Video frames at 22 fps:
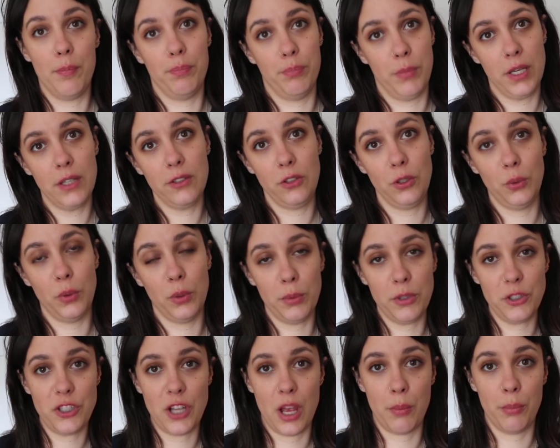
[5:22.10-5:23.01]
because you will
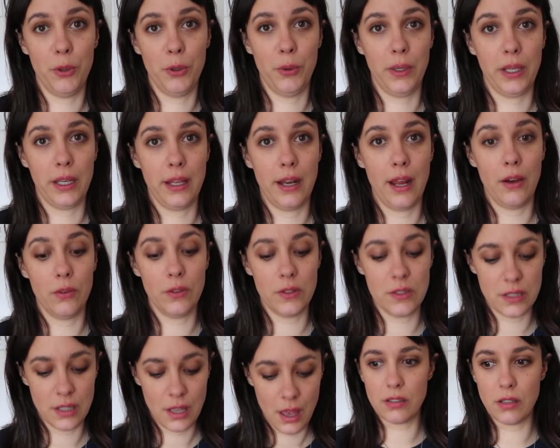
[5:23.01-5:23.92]
be shampooing it
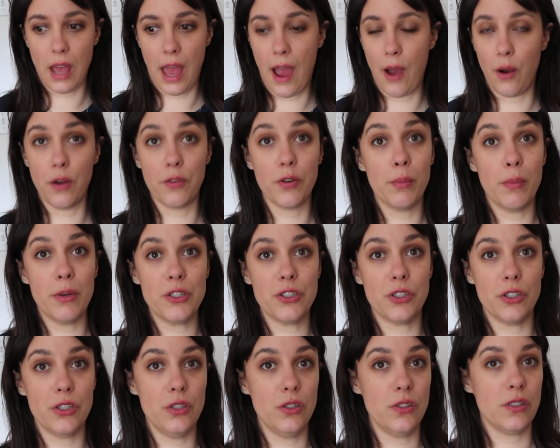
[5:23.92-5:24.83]
out. However
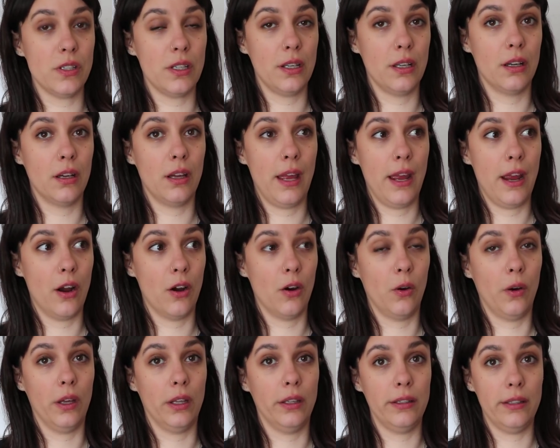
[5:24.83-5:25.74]
much you're using
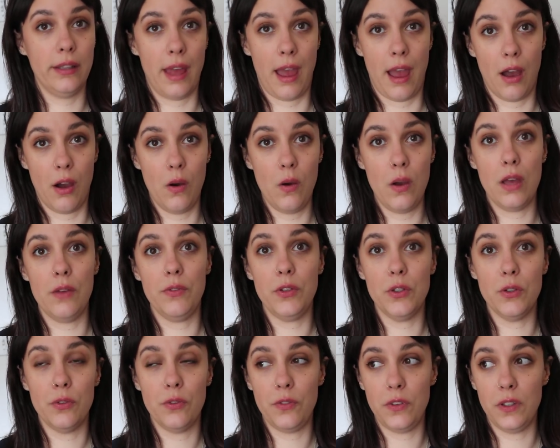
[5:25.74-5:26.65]
hair oil now,
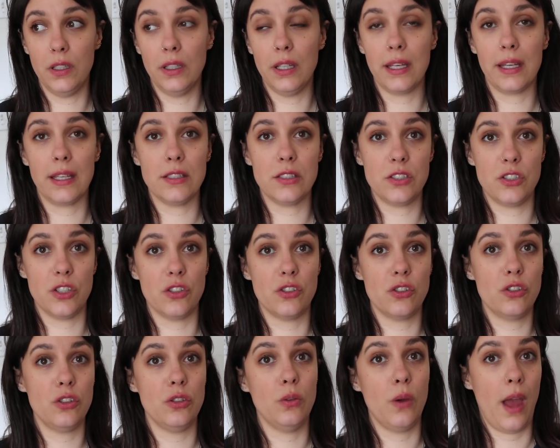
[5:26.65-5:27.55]
if you feel like it's
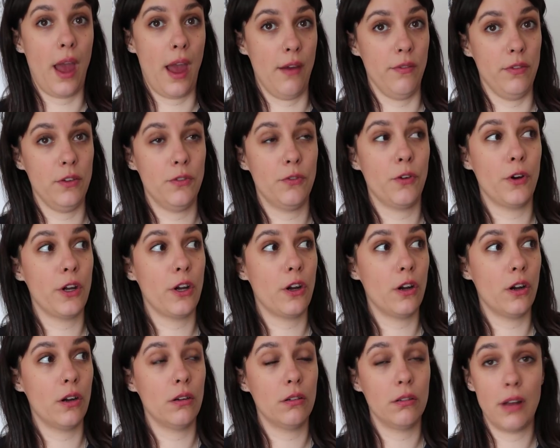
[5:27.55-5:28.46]
just too heavy for
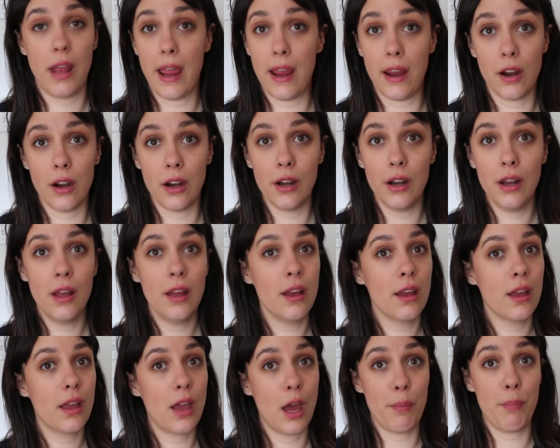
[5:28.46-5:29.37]
your hair,
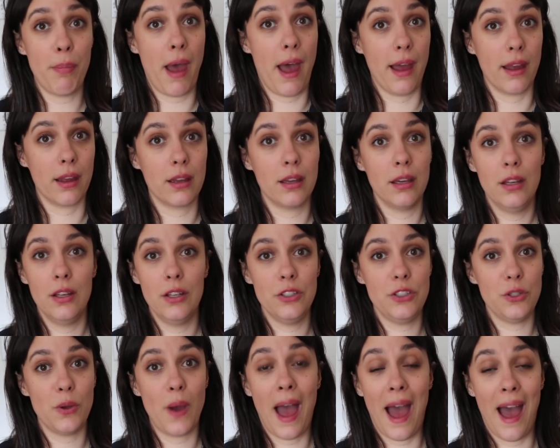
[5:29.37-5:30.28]
cut back.
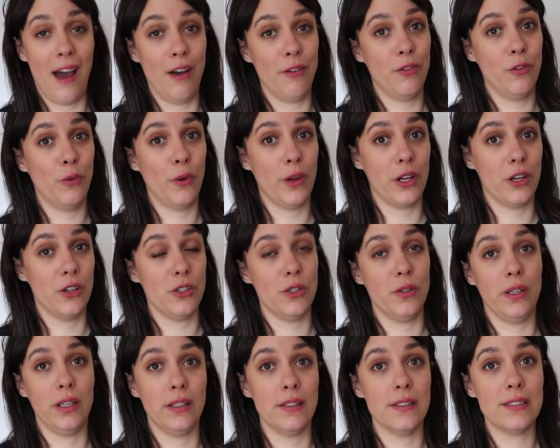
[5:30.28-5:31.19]
Do half of what you're
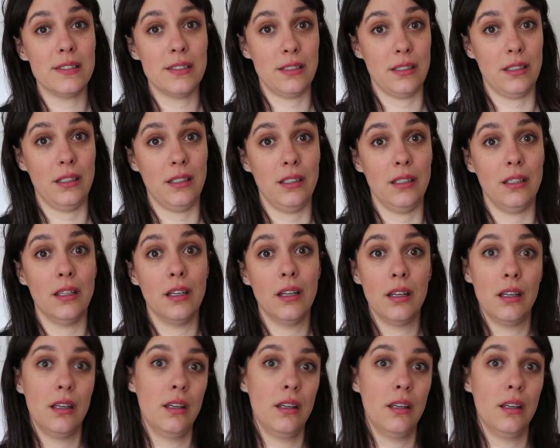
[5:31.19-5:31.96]
doing and see